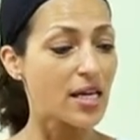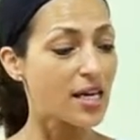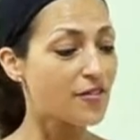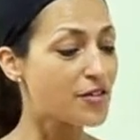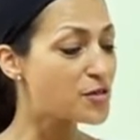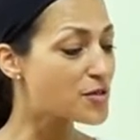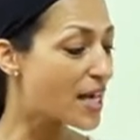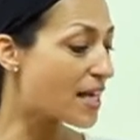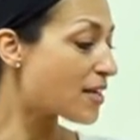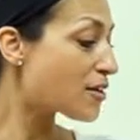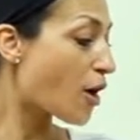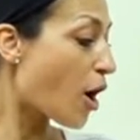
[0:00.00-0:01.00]
If you
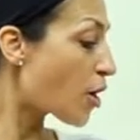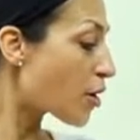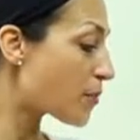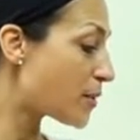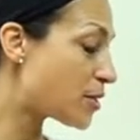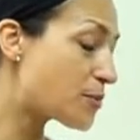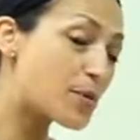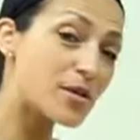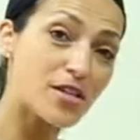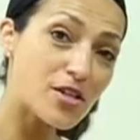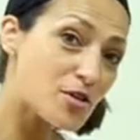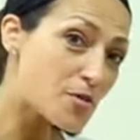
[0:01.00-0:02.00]
take your arm and you put
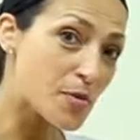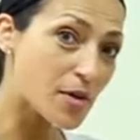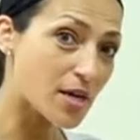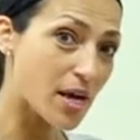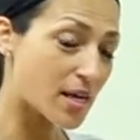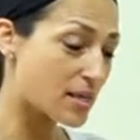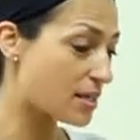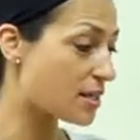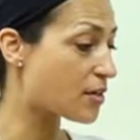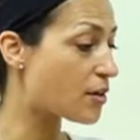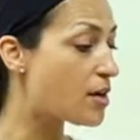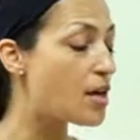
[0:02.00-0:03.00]
a newborn on
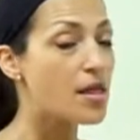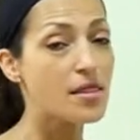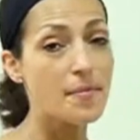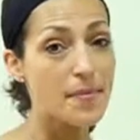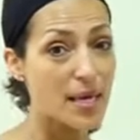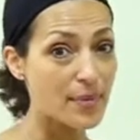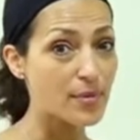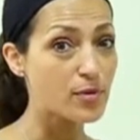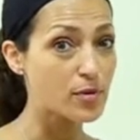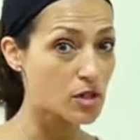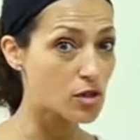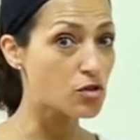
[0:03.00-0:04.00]
here, the baby
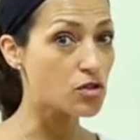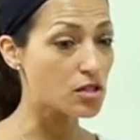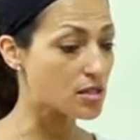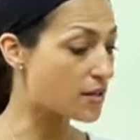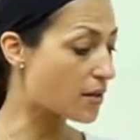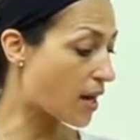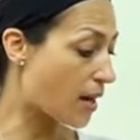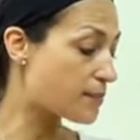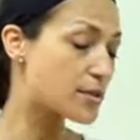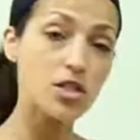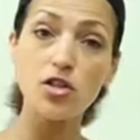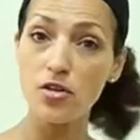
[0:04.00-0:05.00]
will usually come
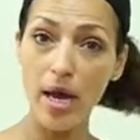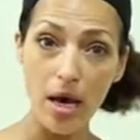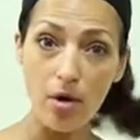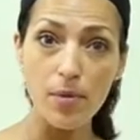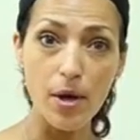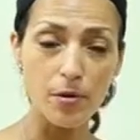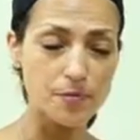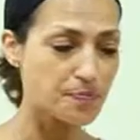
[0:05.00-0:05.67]
to your elbow.